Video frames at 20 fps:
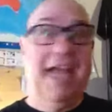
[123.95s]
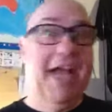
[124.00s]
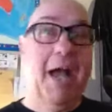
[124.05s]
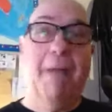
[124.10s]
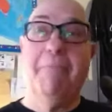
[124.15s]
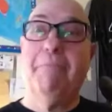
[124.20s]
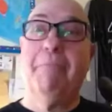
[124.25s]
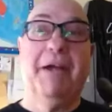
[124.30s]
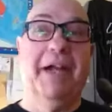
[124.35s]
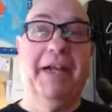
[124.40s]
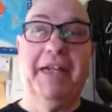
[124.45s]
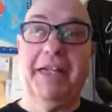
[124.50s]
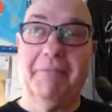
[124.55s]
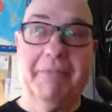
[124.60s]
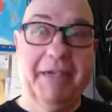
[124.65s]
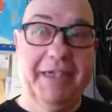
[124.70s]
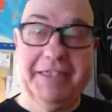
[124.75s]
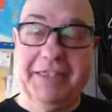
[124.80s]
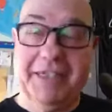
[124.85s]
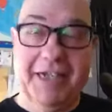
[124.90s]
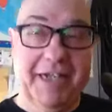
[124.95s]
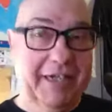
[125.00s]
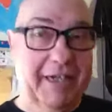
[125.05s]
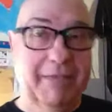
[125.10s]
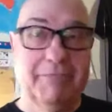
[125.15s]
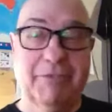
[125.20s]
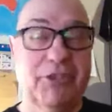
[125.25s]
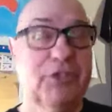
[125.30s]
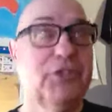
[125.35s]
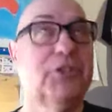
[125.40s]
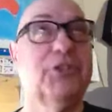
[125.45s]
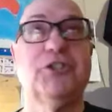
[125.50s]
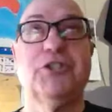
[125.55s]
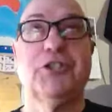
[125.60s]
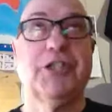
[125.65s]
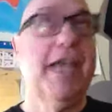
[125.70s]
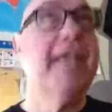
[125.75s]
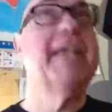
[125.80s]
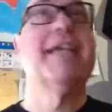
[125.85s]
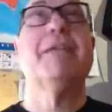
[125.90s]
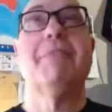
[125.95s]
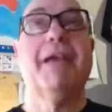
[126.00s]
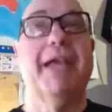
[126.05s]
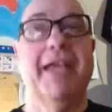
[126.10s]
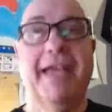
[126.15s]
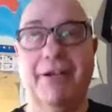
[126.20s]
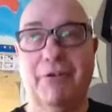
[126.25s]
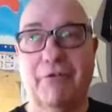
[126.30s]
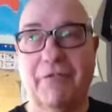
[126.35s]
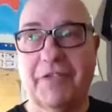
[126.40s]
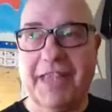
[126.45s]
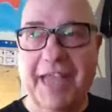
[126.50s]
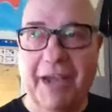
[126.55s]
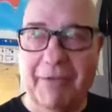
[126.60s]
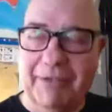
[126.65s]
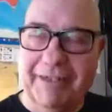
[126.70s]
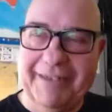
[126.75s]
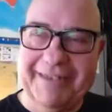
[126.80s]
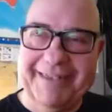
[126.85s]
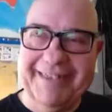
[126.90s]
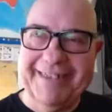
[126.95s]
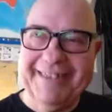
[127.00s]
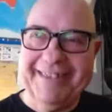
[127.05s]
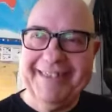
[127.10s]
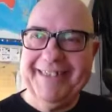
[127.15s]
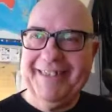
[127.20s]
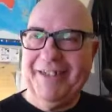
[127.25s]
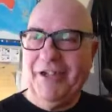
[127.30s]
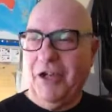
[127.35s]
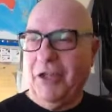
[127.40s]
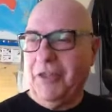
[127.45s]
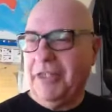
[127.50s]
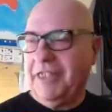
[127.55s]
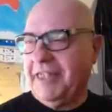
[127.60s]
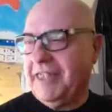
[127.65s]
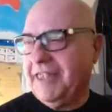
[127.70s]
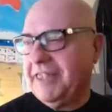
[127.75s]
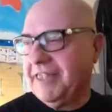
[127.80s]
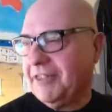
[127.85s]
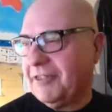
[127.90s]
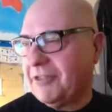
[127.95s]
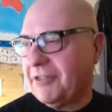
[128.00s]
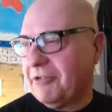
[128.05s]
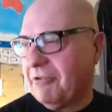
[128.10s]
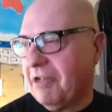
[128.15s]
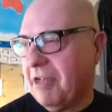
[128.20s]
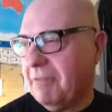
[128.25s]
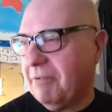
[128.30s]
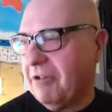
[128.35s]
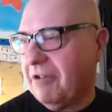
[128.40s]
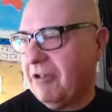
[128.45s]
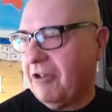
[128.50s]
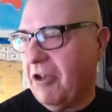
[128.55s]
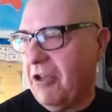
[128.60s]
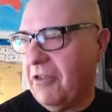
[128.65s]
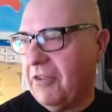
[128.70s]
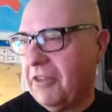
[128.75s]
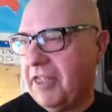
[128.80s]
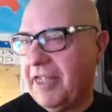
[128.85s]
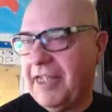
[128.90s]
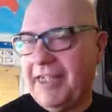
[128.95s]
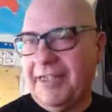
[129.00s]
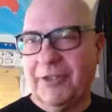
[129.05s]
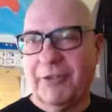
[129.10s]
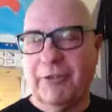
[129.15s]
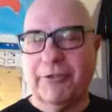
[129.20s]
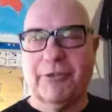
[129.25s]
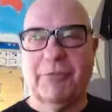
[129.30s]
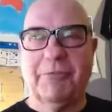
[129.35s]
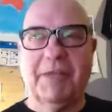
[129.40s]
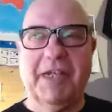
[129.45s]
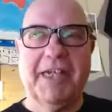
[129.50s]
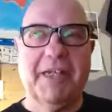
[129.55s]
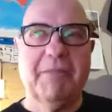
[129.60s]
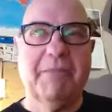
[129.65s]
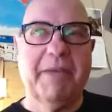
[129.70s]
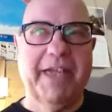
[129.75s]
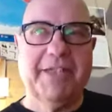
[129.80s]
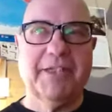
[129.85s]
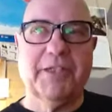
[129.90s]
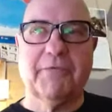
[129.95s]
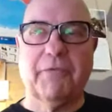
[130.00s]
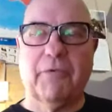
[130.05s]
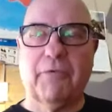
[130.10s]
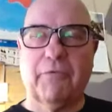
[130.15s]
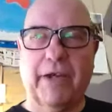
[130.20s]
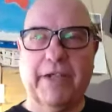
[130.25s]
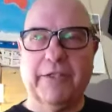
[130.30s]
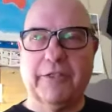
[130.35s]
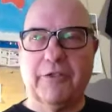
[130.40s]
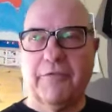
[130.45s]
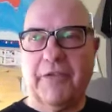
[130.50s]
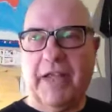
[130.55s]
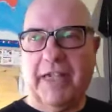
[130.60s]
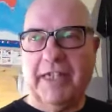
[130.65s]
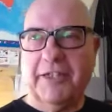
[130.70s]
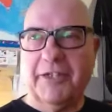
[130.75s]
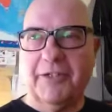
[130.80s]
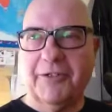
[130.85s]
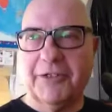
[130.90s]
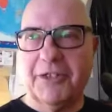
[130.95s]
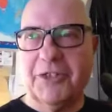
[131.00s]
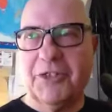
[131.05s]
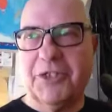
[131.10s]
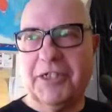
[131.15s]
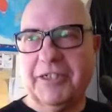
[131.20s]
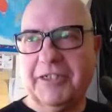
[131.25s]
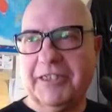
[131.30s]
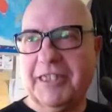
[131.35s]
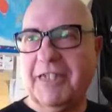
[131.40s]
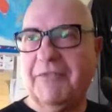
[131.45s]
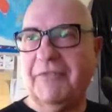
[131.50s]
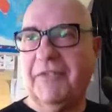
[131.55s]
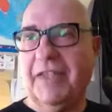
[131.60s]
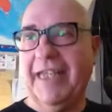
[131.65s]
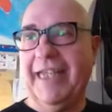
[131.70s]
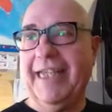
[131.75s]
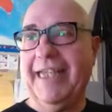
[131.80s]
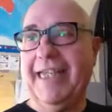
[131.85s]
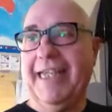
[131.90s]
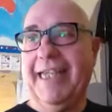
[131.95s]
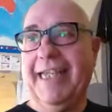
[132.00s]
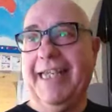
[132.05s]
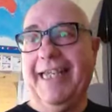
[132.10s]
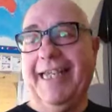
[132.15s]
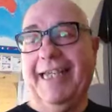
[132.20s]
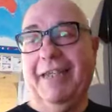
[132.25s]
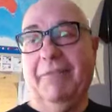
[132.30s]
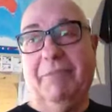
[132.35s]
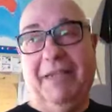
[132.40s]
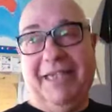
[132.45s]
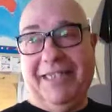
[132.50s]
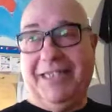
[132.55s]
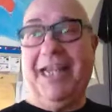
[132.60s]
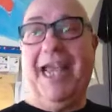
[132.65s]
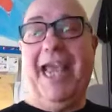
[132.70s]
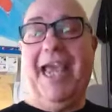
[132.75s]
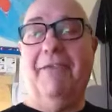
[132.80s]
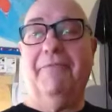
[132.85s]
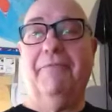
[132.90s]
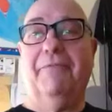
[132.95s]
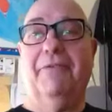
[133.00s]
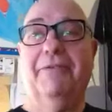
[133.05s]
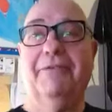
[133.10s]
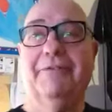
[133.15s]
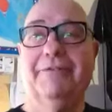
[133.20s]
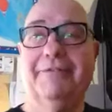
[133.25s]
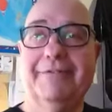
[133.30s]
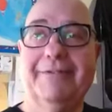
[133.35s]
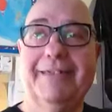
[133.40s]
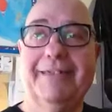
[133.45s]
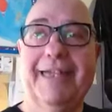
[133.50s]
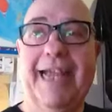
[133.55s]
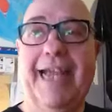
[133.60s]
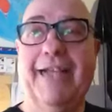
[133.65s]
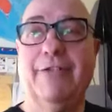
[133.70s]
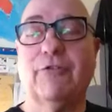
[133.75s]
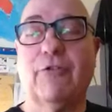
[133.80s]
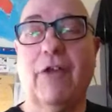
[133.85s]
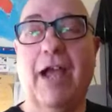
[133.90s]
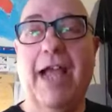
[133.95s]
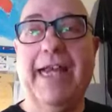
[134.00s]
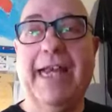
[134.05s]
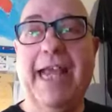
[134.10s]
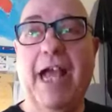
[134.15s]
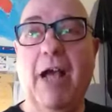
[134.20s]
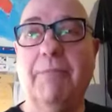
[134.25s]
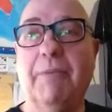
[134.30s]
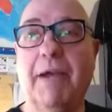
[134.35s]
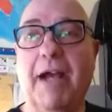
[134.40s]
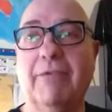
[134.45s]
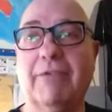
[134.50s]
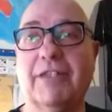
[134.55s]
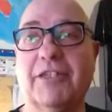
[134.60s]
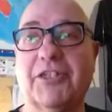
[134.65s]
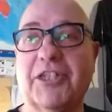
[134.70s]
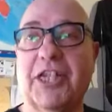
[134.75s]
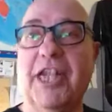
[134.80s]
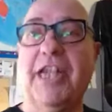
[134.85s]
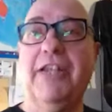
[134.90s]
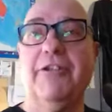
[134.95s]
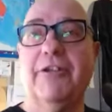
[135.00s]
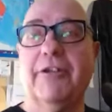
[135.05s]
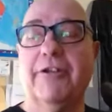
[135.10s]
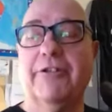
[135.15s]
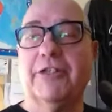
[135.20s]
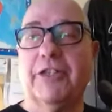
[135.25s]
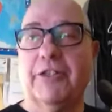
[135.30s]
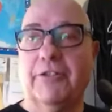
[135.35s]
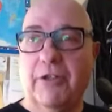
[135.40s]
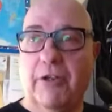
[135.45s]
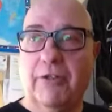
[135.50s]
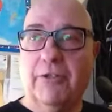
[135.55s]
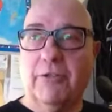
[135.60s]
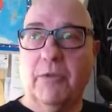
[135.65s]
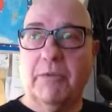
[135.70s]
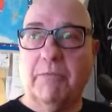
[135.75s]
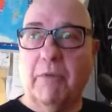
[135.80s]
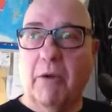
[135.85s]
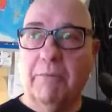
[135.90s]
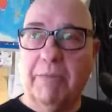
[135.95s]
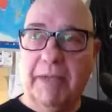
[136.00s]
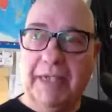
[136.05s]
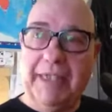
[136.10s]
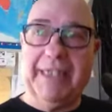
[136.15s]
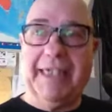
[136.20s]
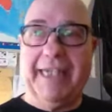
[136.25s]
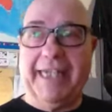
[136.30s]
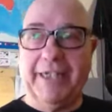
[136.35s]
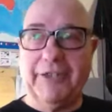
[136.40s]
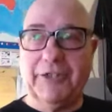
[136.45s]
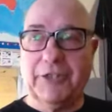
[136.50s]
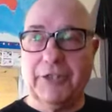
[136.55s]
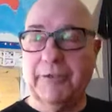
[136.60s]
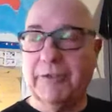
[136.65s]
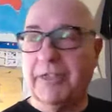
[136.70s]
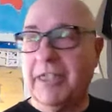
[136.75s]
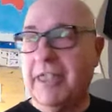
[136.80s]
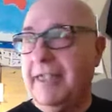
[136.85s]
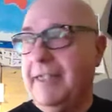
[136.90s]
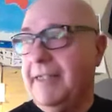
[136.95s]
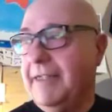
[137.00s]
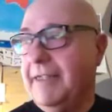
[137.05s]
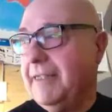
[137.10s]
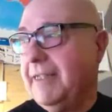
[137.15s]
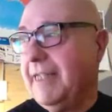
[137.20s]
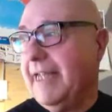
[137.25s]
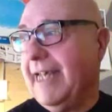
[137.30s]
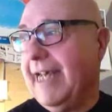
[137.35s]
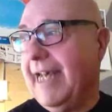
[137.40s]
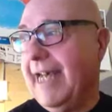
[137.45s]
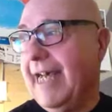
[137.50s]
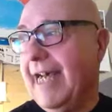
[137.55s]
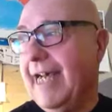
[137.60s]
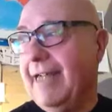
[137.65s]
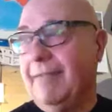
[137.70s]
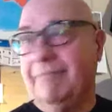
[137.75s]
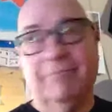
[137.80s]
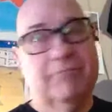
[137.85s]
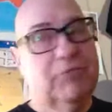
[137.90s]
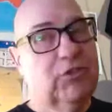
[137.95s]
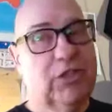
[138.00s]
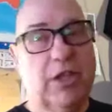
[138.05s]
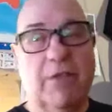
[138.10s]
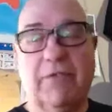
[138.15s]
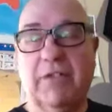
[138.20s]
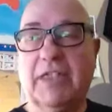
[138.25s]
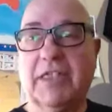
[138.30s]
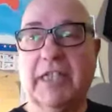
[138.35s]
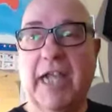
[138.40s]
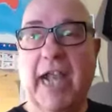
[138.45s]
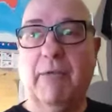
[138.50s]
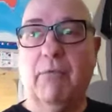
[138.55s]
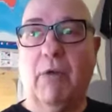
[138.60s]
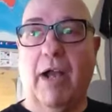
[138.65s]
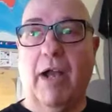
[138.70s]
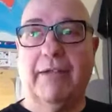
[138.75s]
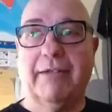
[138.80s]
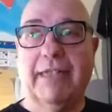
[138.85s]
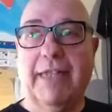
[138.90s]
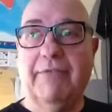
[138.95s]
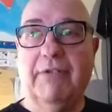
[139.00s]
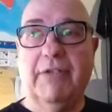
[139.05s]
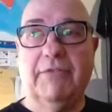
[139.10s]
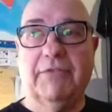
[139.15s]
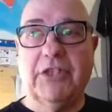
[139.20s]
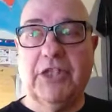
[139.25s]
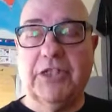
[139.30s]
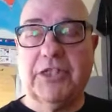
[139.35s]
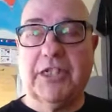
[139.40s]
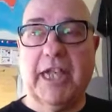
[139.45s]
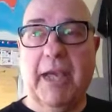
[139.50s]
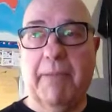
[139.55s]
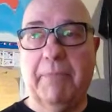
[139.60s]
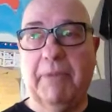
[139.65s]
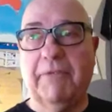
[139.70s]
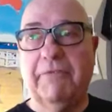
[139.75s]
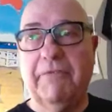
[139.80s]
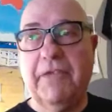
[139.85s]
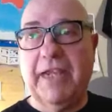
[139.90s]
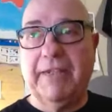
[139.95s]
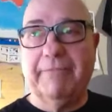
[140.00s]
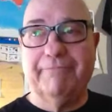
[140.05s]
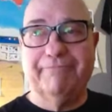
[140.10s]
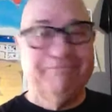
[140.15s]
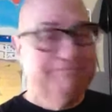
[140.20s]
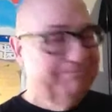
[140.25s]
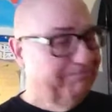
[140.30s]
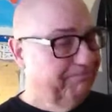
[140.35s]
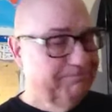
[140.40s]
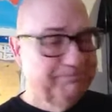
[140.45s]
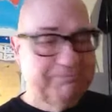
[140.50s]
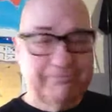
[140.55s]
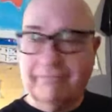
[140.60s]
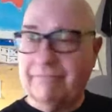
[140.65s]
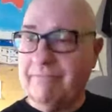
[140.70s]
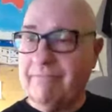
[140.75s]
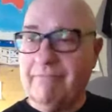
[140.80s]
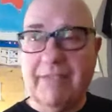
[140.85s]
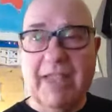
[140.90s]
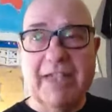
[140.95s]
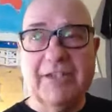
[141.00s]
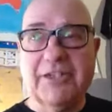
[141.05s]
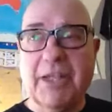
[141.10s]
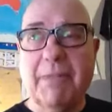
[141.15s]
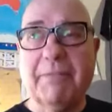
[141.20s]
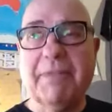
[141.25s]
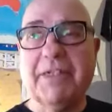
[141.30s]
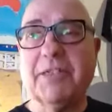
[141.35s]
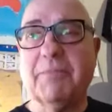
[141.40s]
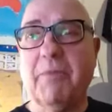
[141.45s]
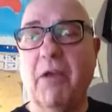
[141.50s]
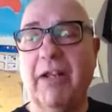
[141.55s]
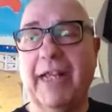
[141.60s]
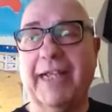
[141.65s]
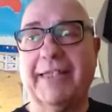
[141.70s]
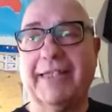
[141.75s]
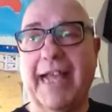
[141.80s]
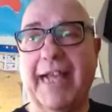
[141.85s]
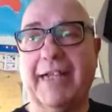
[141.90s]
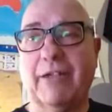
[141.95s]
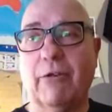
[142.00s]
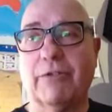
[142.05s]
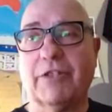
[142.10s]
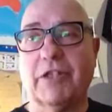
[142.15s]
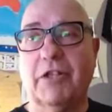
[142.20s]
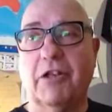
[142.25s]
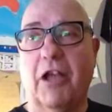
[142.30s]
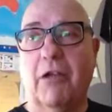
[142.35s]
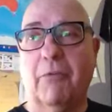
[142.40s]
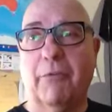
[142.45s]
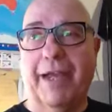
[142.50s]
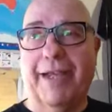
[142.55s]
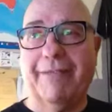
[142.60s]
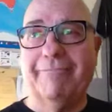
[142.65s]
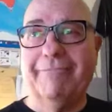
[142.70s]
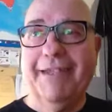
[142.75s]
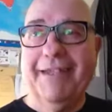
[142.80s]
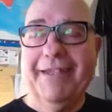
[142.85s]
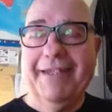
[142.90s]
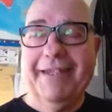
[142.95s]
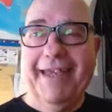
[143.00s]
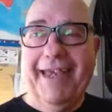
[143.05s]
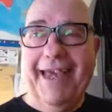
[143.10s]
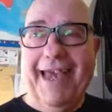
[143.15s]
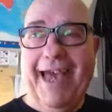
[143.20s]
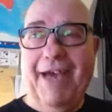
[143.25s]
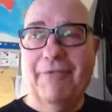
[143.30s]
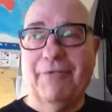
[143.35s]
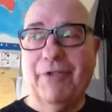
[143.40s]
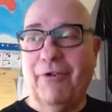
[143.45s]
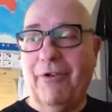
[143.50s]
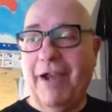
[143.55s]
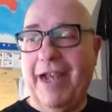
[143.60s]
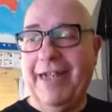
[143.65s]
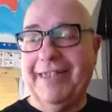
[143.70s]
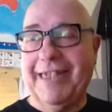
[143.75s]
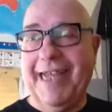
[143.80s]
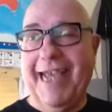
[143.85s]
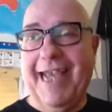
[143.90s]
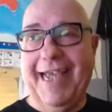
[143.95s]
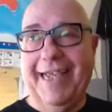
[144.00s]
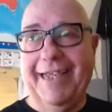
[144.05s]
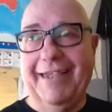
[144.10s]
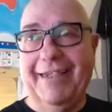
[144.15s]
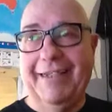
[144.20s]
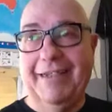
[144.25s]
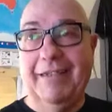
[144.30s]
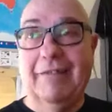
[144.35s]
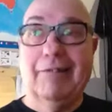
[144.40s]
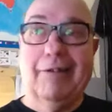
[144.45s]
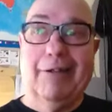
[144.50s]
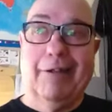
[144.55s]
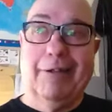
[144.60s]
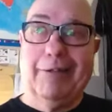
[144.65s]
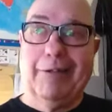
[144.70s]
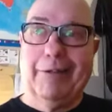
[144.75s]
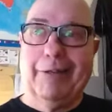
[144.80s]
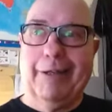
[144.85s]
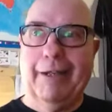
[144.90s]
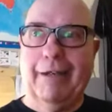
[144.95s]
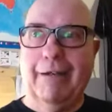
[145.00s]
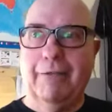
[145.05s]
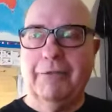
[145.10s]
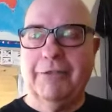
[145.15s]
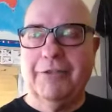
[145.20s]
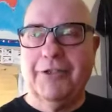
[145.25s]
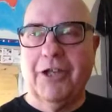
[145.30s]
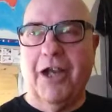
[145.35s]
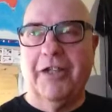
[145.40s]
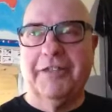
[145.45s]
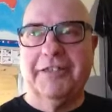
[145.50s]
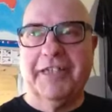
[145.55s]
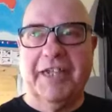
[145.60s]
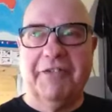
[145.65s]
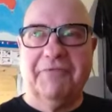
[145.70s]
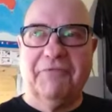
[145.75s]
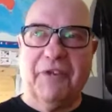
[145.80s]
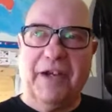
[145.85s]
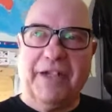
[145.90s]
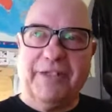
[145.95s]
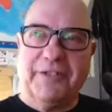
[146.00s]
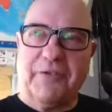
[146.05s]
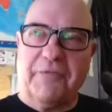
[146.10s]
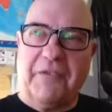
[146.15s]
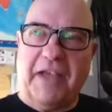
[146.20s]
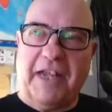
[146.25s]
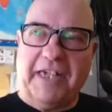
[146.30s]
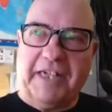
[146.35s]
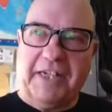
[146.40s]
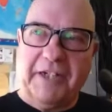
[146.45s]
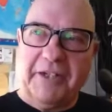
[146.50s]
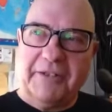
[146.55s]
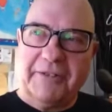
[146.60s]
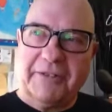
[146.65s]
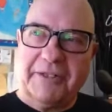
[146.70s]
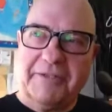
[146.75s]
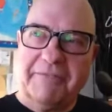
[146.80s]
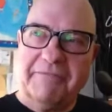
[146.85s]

I'm biting my tongue. I'm just shaking my head over that one. All the details are up on all the social media pages for Fraser Valley News and Chill TV. Be safe and try and help out the seniors and those with mobility issues. Shovel a sidewalk, even if it's just a couple of feet. Something small like that goes a long way. Have a great day. Hunker down. Dawn Lane, Fraser Valley News.